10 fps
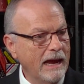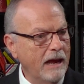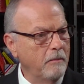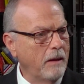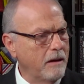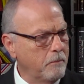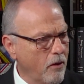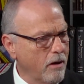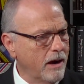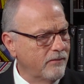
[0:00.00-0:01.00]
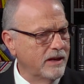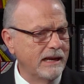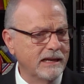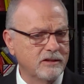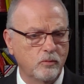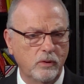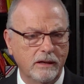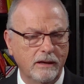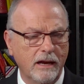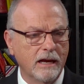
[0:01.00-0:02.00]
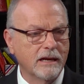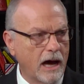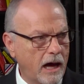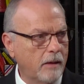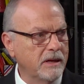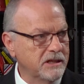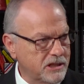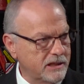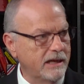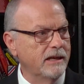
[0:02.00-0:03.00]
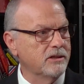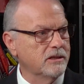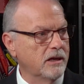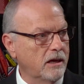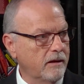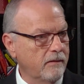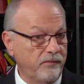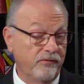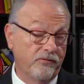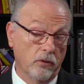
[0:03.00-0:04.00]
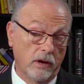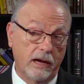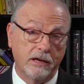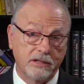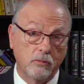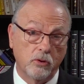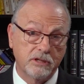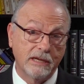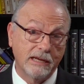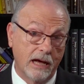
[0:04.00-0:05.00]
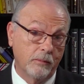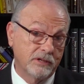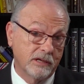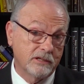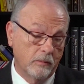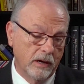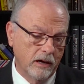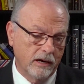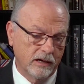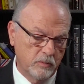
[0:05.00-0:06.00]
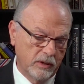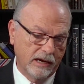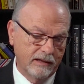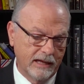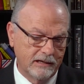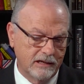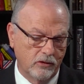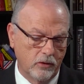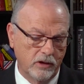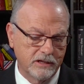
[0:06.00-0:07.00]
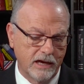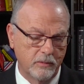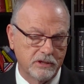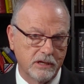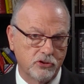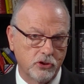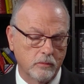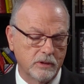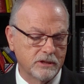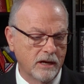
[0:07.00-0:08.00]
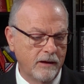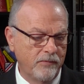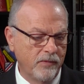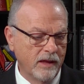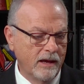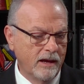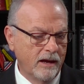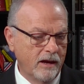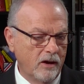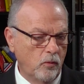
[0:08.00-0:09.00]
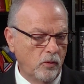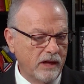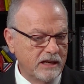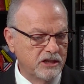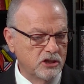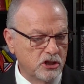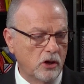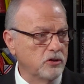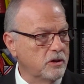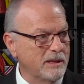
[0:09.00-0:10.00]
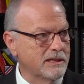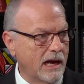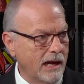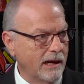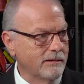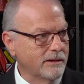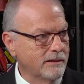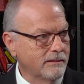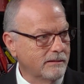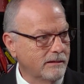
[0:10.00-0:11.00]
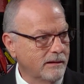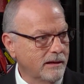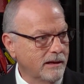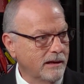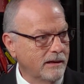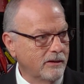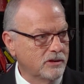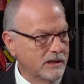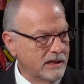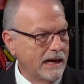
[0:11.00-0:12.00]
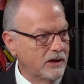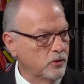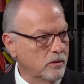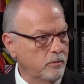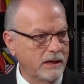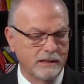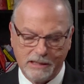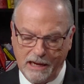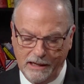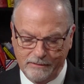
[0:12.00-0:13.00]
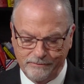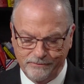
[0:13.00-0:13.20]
And part of it is when common sense for us, I'm going to say common sense Americans, but in the 1930s, common sense Germans, when they just chose to be silent. There's a danger in being silent.